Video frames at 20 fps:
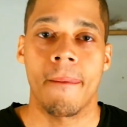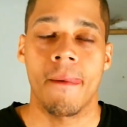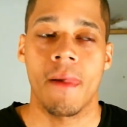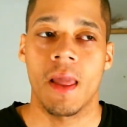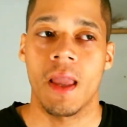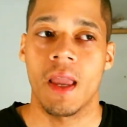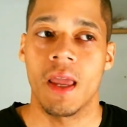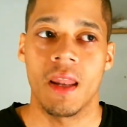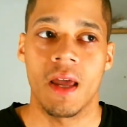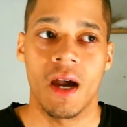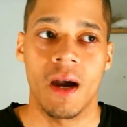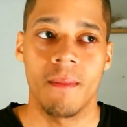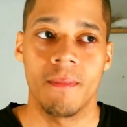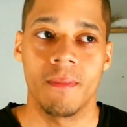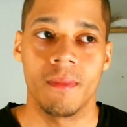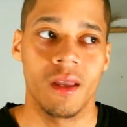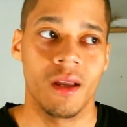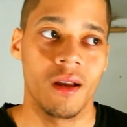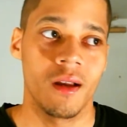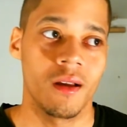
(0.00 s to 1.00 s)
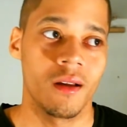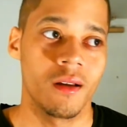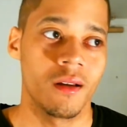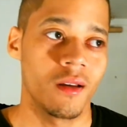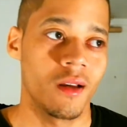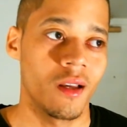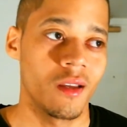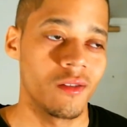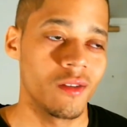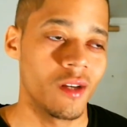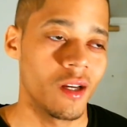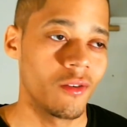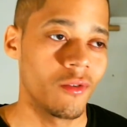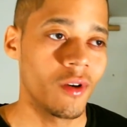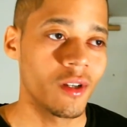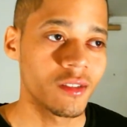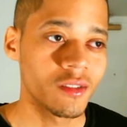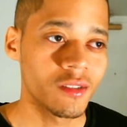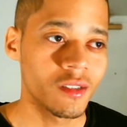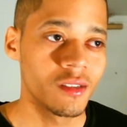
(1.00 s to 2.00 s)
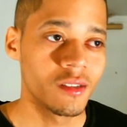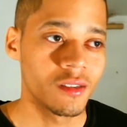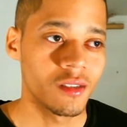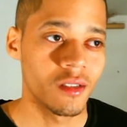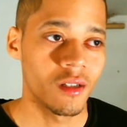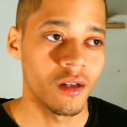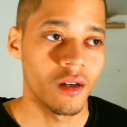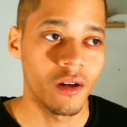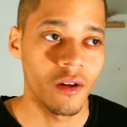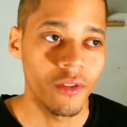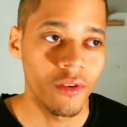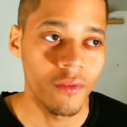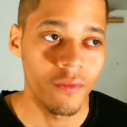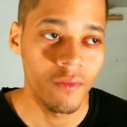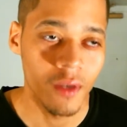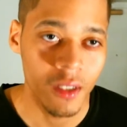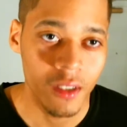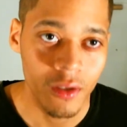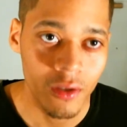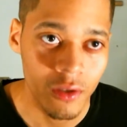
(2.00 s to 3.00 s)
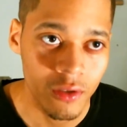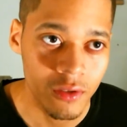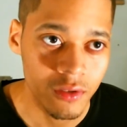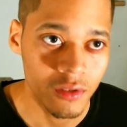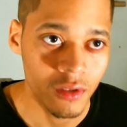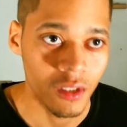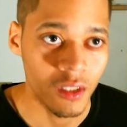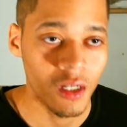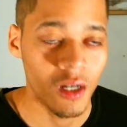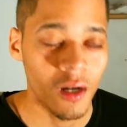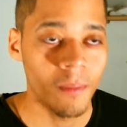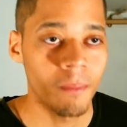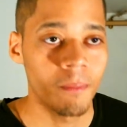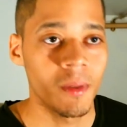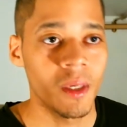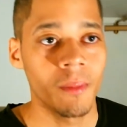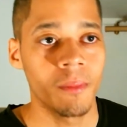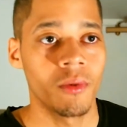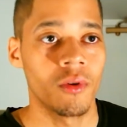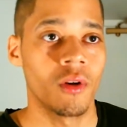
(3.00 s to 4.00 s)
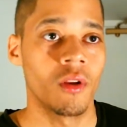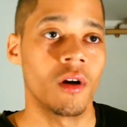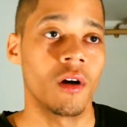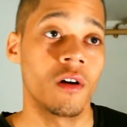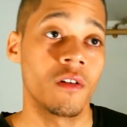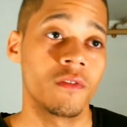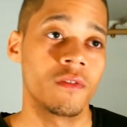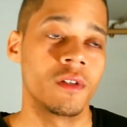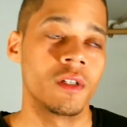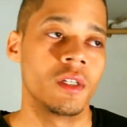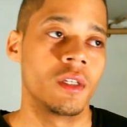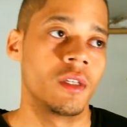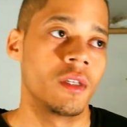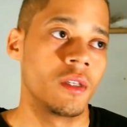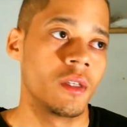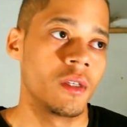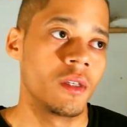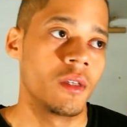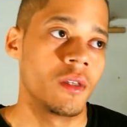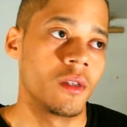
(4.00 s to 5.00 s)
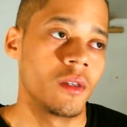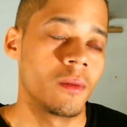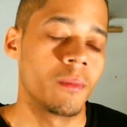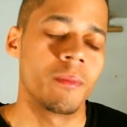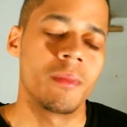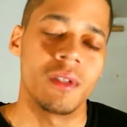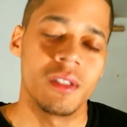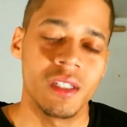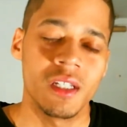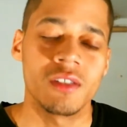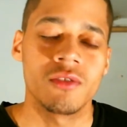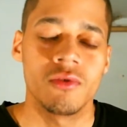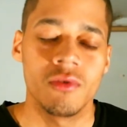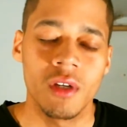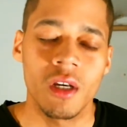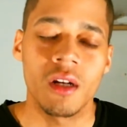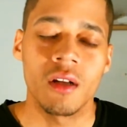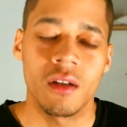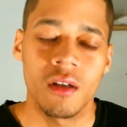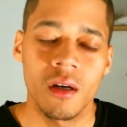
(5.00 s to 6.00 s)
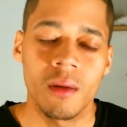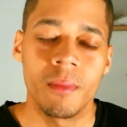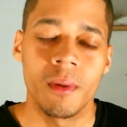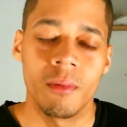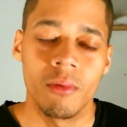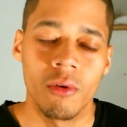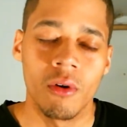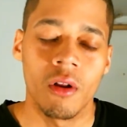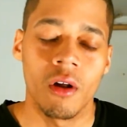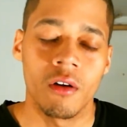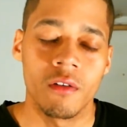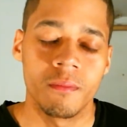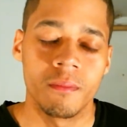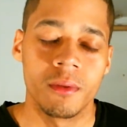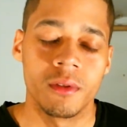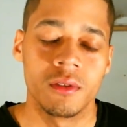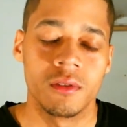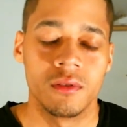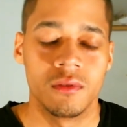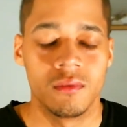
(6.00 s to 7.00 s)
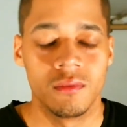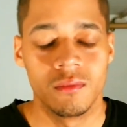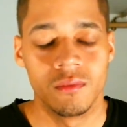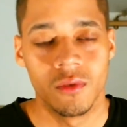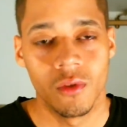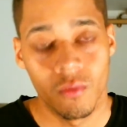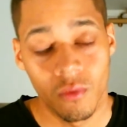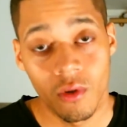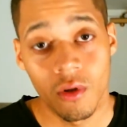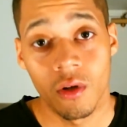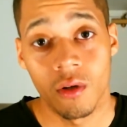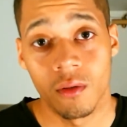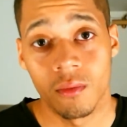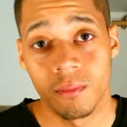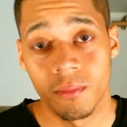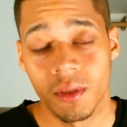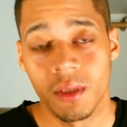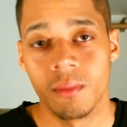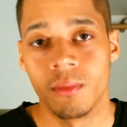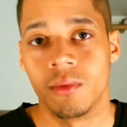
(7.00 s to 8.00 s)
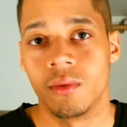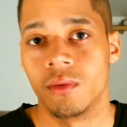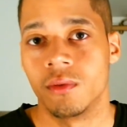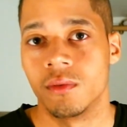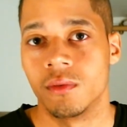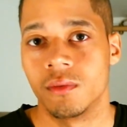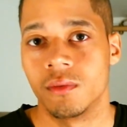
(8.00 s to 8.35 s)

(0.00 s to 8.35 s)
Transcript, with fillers: And I know I said this in other videos, to cut people off. But yes, you gotta cut people off, but the wrong people.